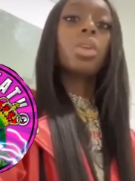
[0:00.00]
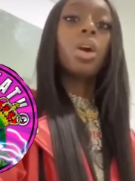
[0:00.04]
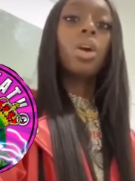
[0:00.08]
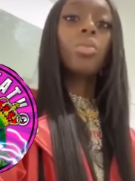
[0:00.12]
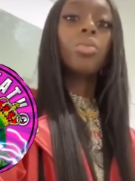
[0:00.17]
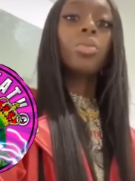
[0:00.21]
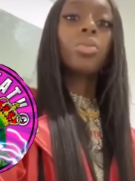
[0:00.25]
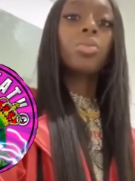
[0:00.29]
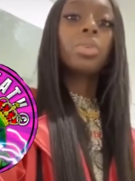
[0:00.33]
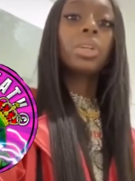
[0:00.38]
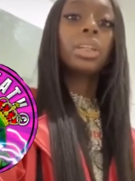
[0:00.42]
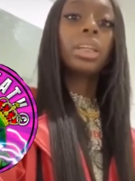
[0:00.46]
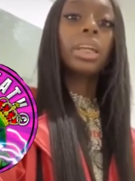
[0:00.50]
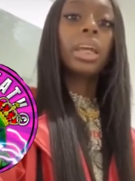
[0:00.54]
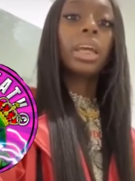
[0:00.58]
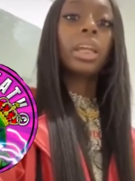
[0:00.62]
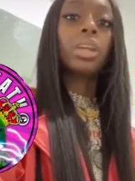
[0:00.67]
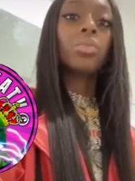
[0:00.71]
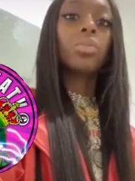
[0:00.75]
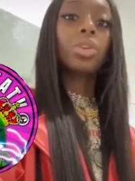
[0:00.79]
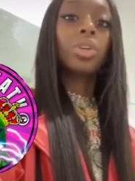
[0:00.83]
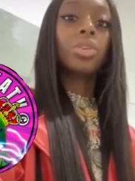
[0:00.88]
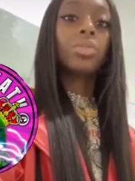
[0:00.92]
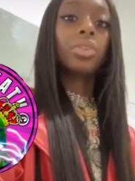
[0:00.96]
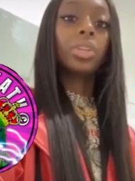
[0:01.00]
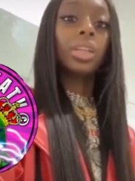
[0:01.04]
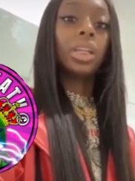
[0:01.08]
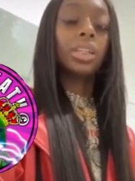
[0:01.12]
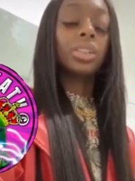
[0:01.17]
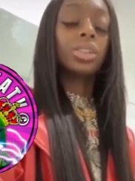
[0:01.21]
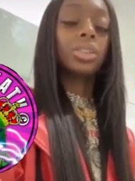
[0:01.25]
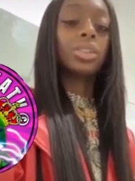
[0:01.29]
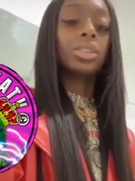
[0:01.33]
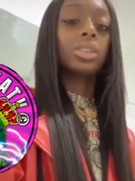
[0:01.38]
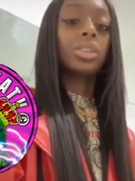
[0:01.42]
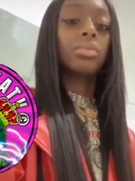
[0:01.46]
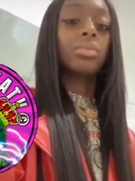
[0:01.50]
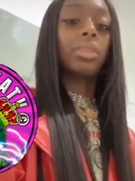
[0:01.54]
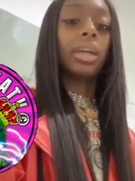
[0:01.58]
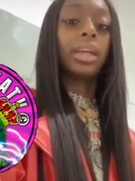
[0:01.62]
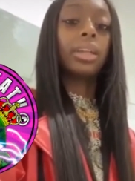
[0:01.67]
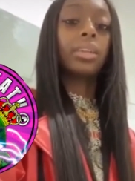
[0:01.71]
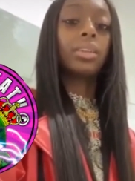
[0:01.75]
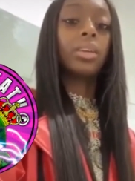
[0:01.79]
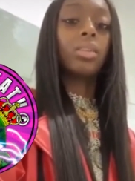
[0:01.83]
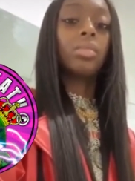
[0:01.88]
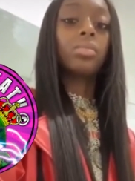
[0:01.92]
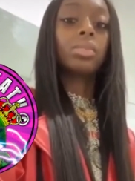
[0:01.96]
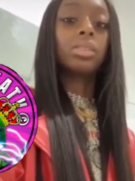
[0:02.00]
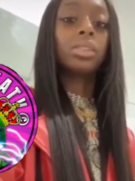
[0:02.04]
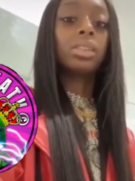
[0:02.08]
know we really had a real relationship. Like,